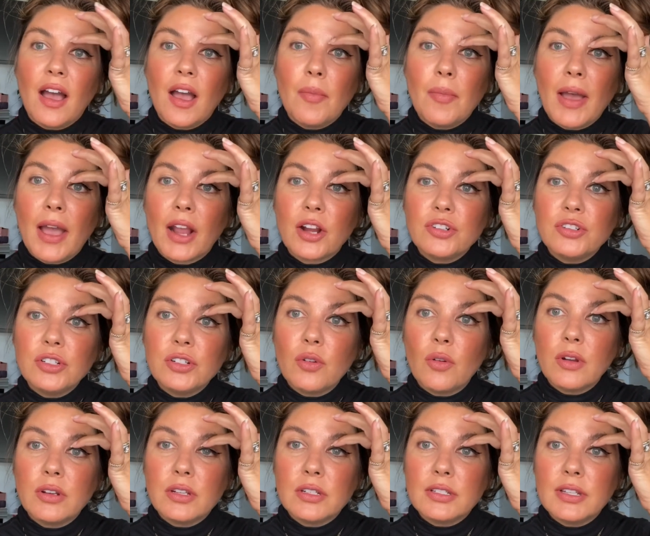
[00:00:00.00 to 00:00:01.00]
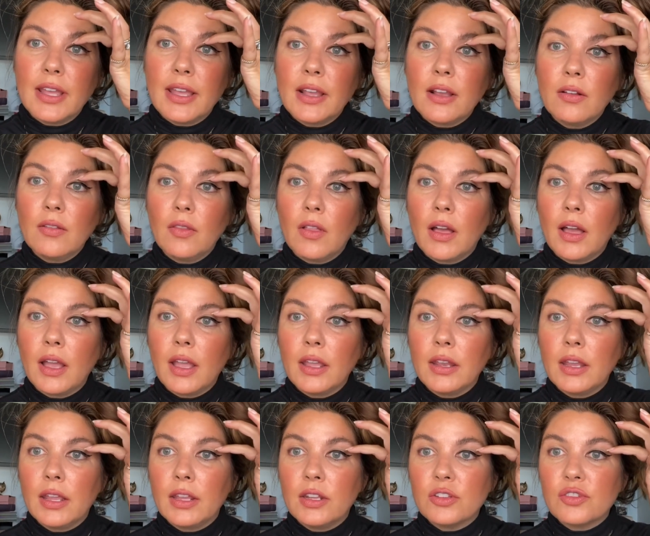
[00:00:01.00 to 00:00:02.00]
I'm actually going to take a line
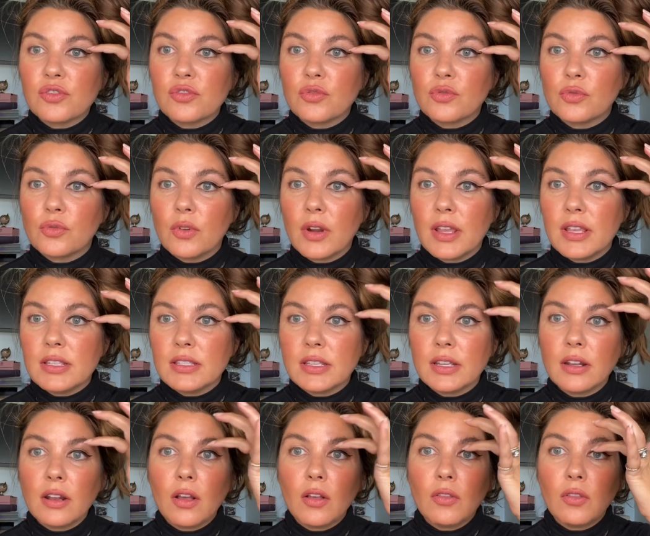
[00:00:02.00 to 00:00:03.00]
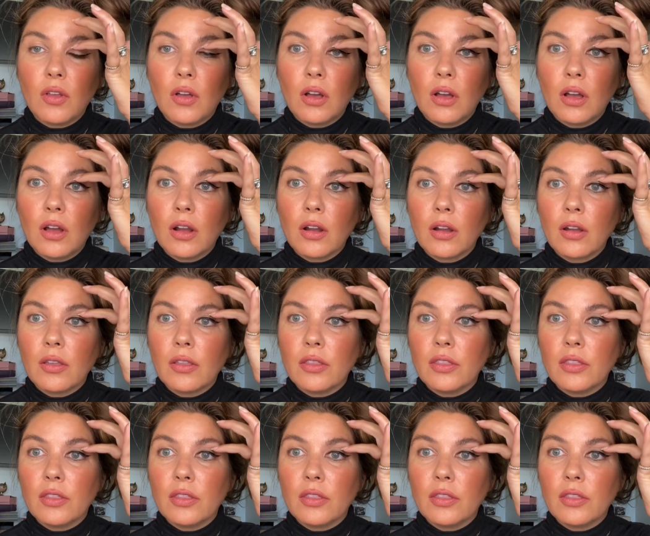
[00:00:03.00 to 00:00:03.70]
and trace it along